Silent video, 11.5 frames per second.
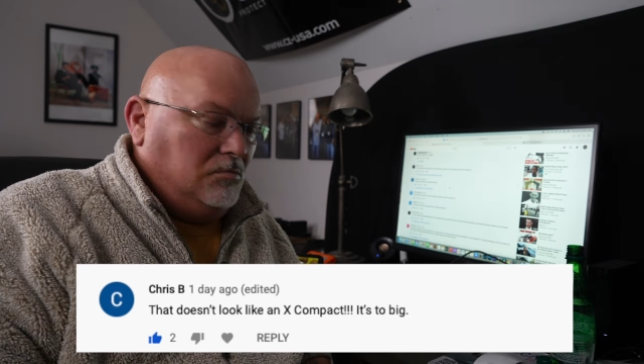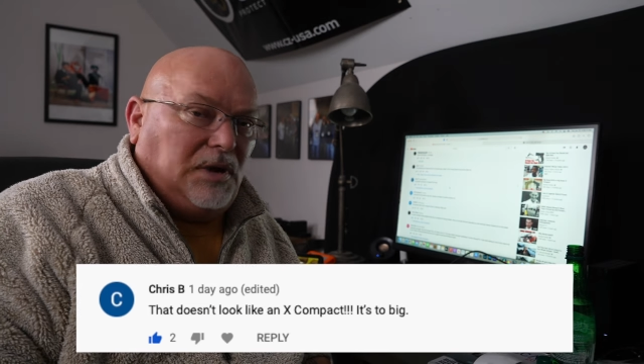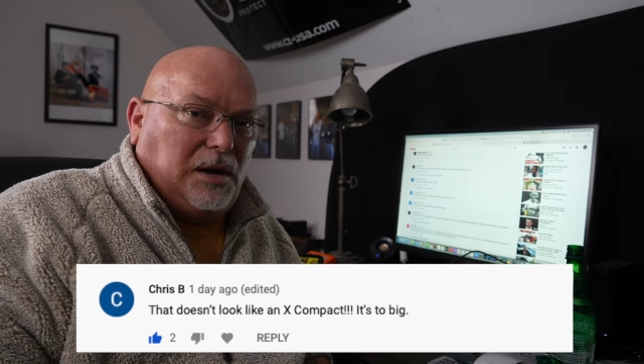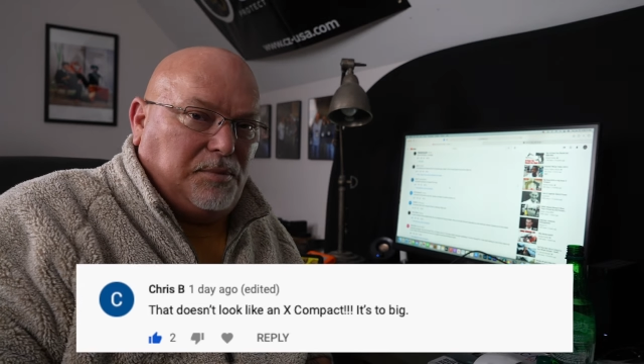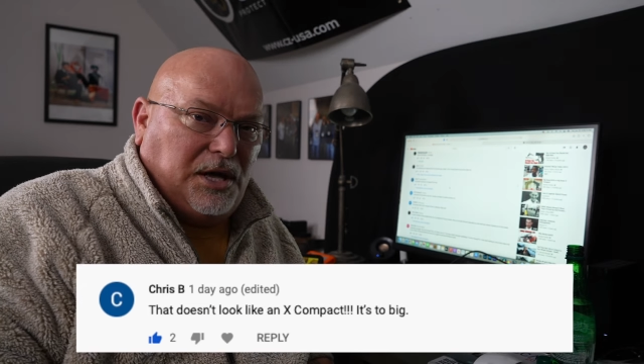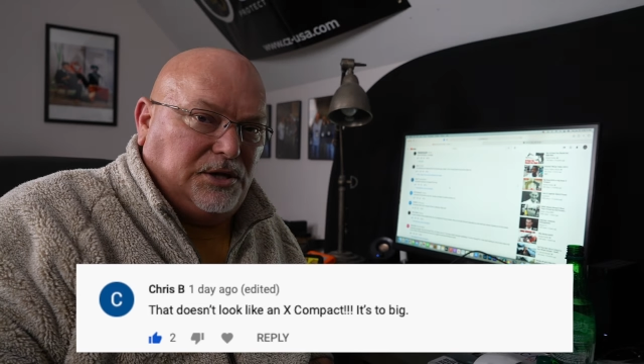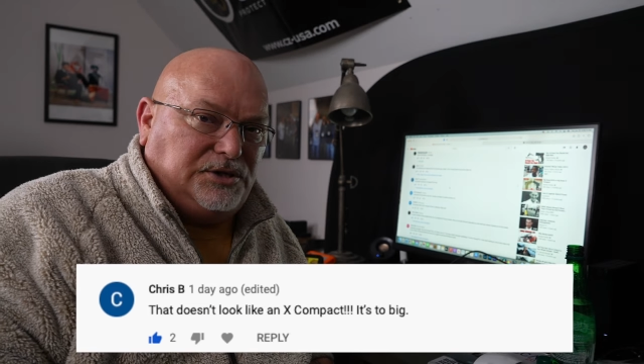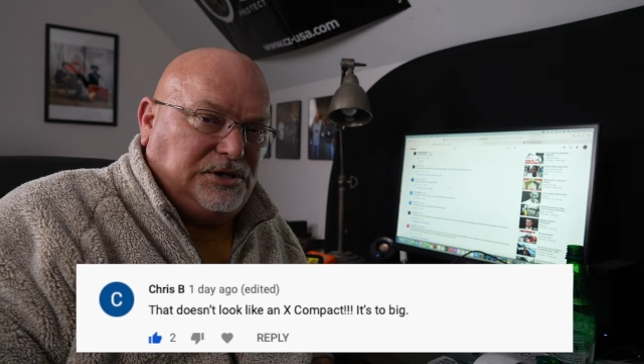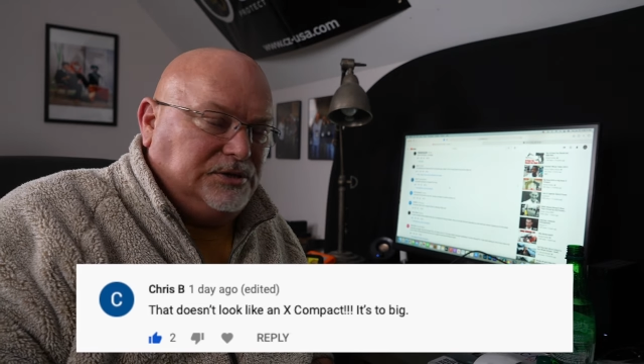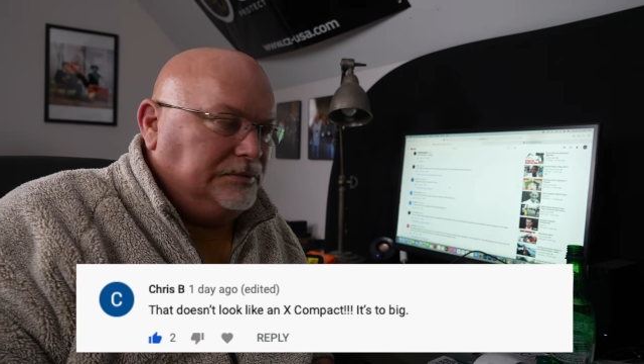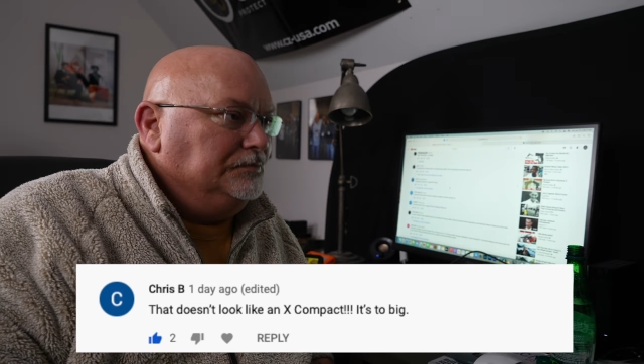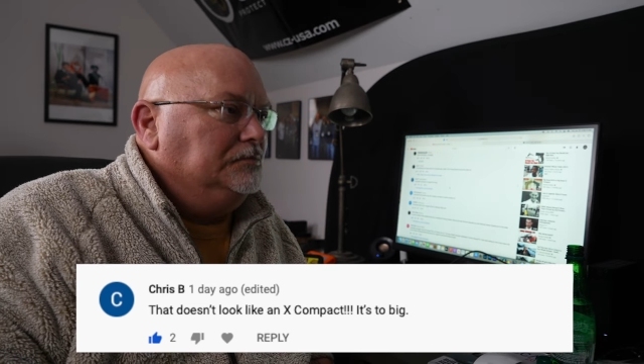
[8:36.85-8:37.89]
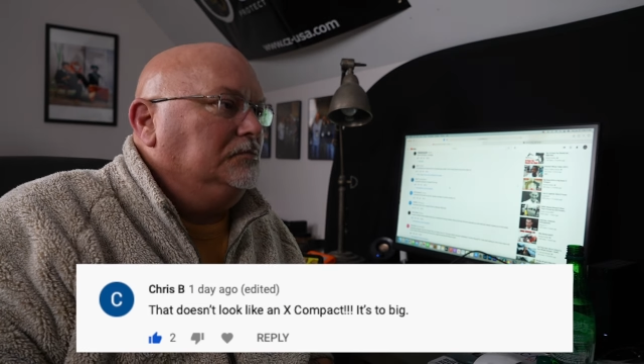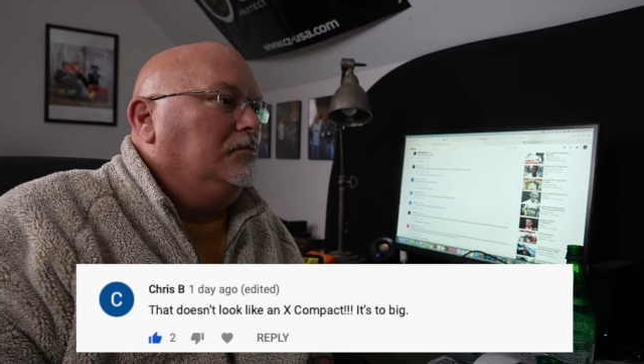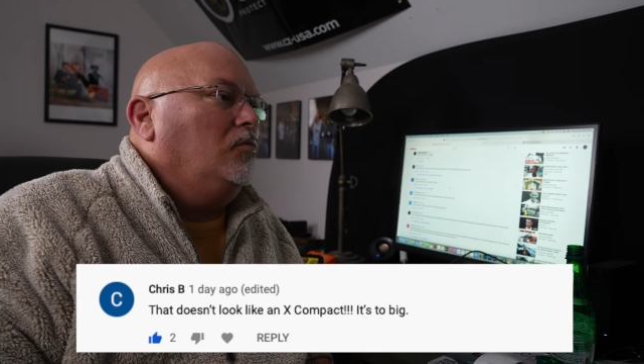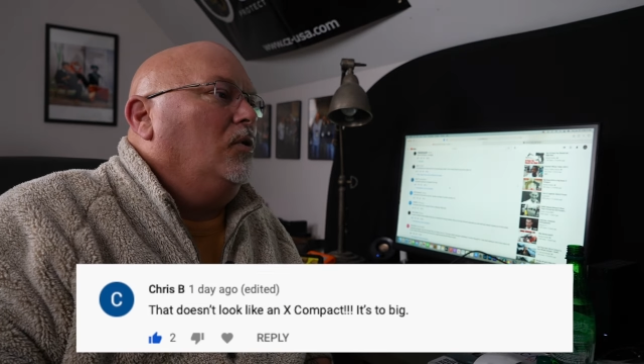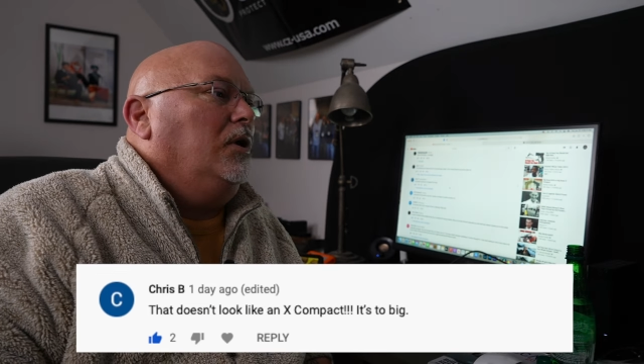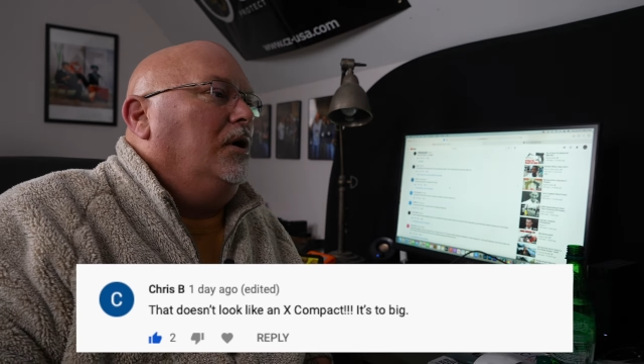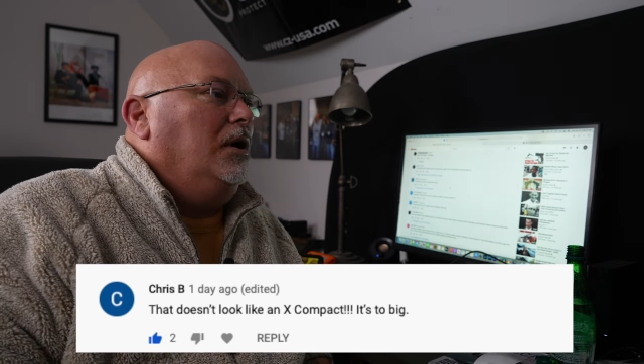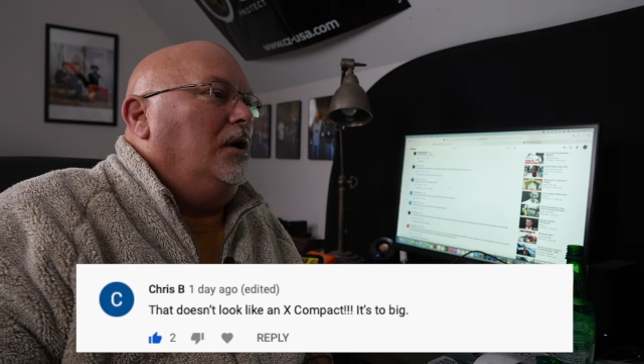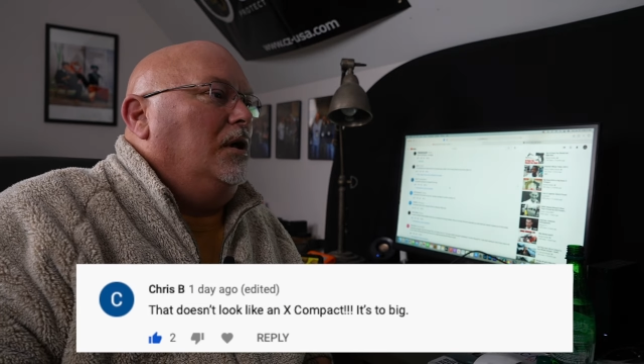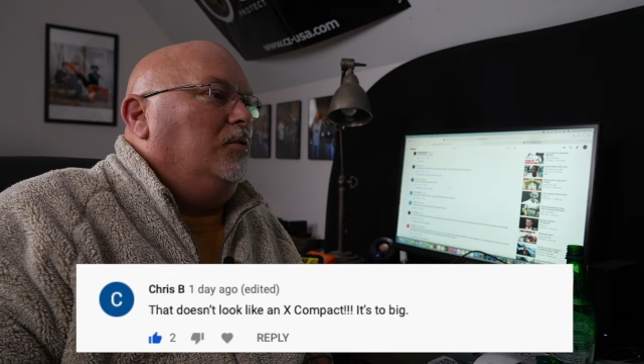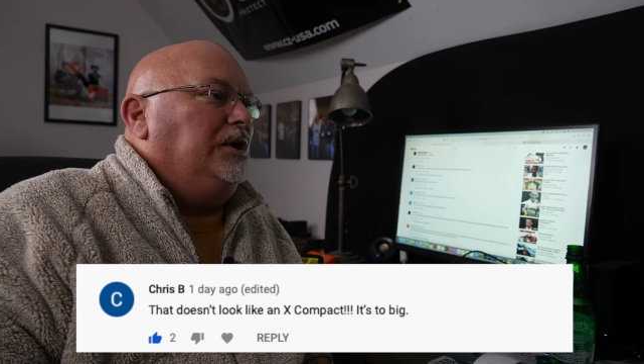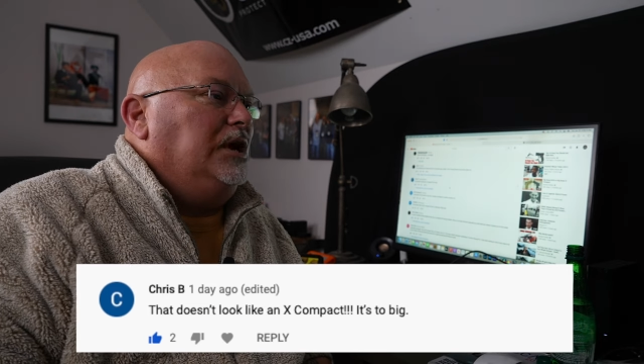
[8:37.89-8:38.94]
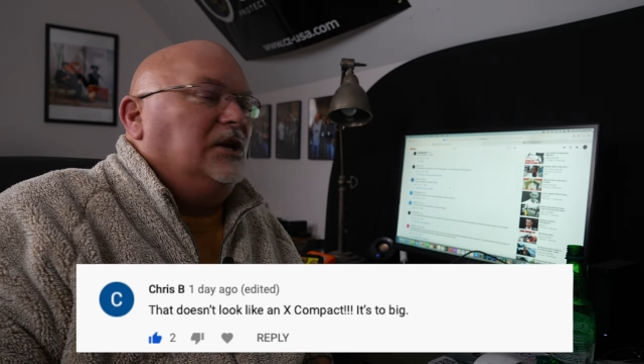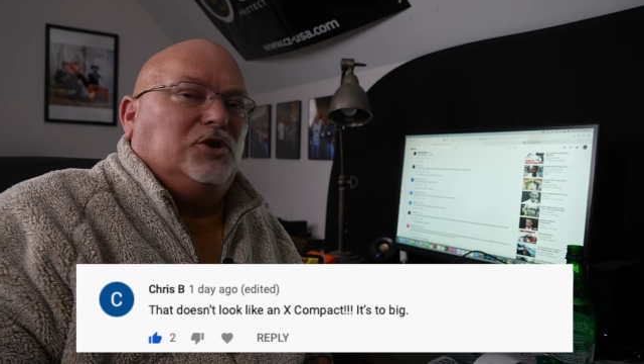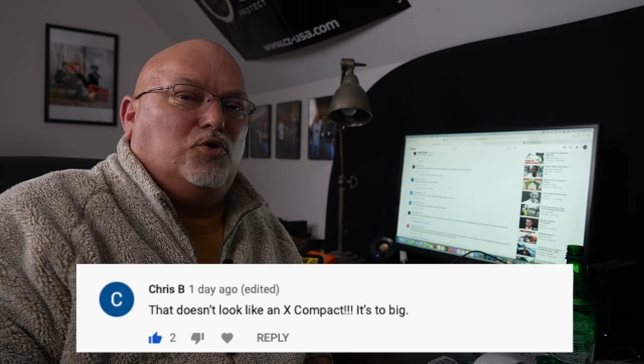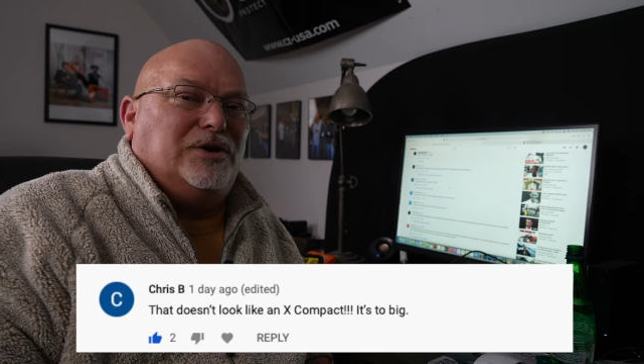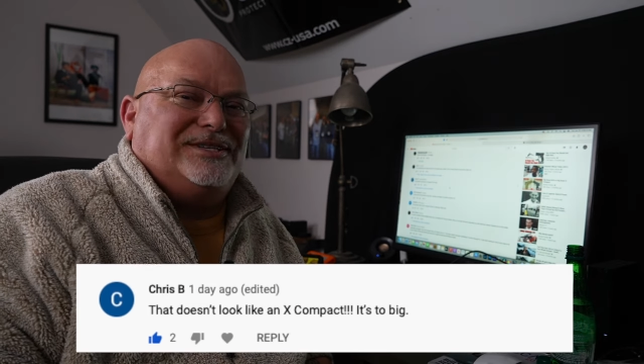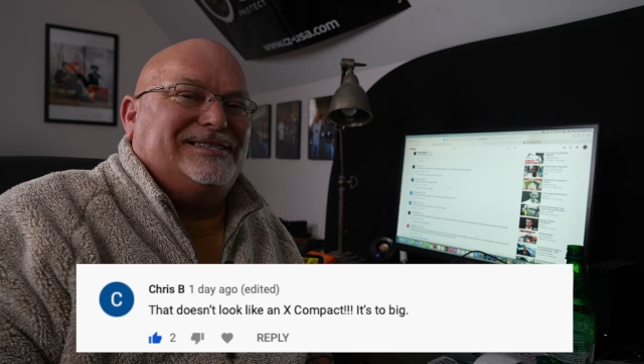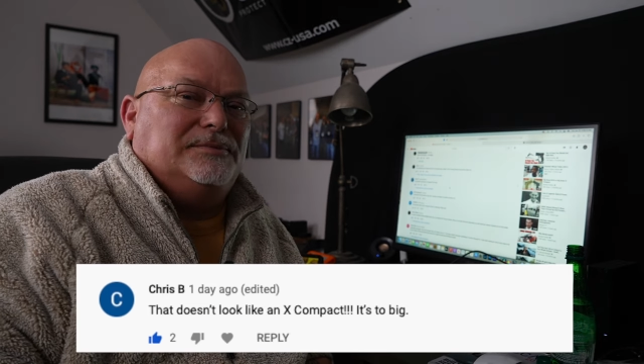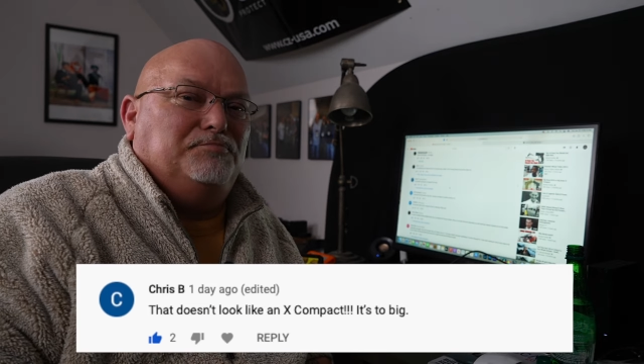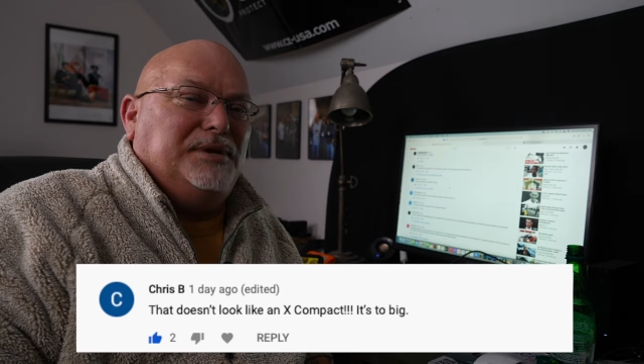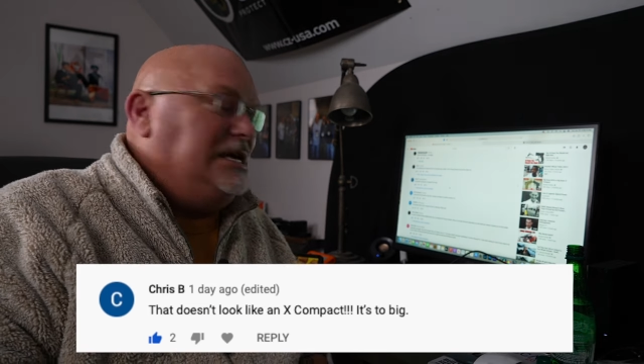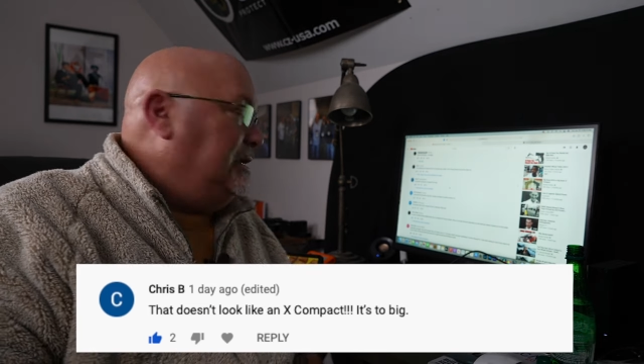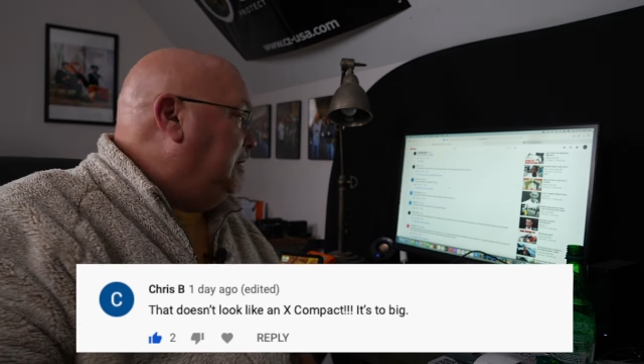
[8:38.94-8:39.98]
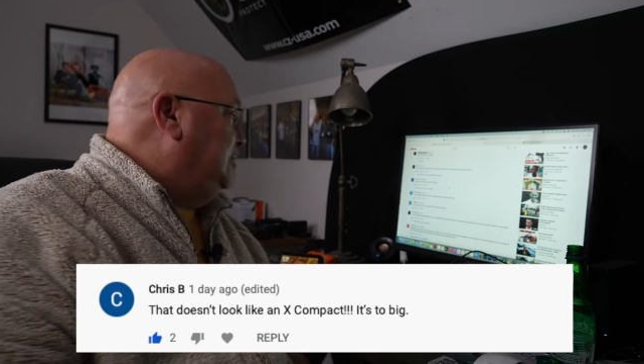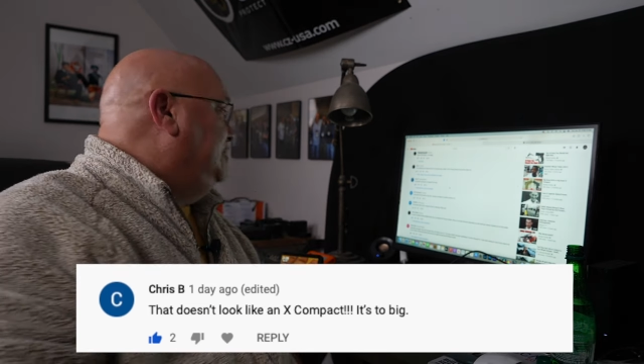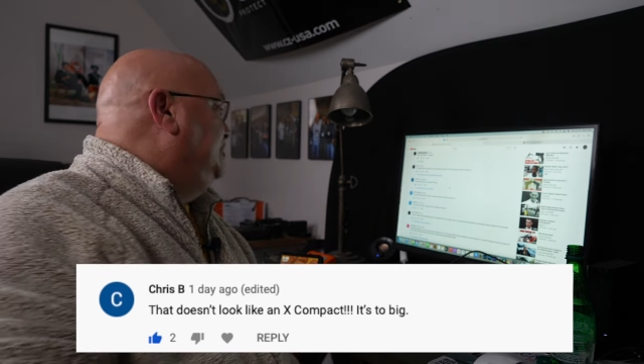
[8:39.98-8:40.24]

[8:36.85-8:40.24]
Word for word: my apologies. We get Chris B.